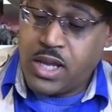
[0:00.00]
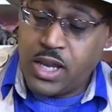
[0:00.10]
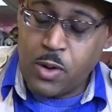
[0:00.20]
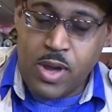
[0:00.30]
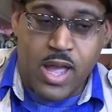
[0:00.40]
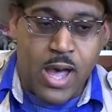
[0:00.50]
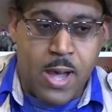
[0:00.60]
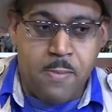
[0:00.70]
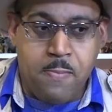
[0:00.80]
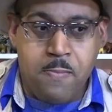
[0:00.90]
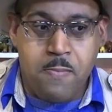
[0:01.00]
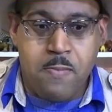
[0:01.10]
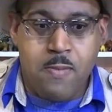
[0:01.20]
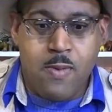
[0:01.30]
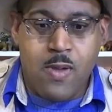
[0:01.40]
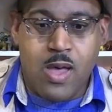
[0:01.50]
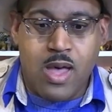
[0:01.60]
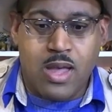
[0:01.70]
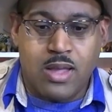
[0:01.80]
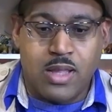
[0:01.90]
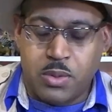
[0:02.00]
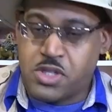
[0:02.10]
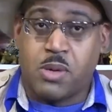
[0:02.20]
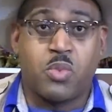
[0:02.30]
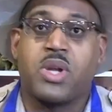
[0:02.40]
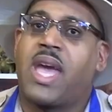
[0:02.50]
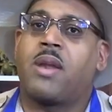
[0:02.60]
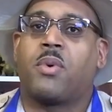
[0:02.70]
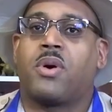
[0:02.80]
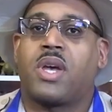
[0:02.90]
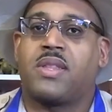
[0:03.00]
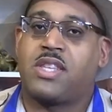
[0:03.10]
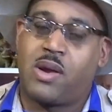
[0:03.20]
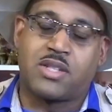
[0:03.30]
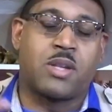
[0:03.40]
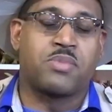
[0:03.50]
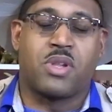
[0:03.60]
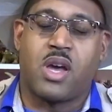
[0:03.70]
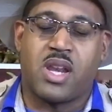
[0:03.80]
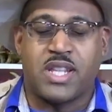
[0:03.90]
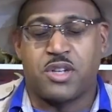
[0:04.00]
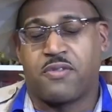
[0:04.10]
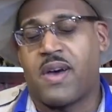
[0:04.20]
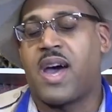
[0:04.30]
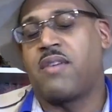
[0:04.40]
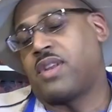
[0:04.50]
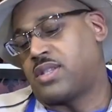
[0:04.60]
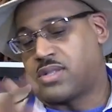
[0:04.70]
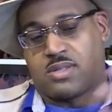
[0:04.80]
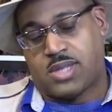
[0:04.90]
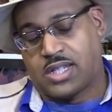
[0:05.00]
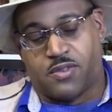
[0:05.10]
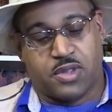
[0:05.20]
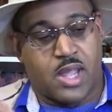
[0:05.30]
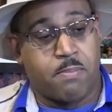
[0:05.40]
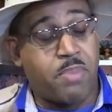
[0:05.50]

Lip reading: Anyway, it was the number one animal, and the T-Rex comes along in 1905, and it just takes everything.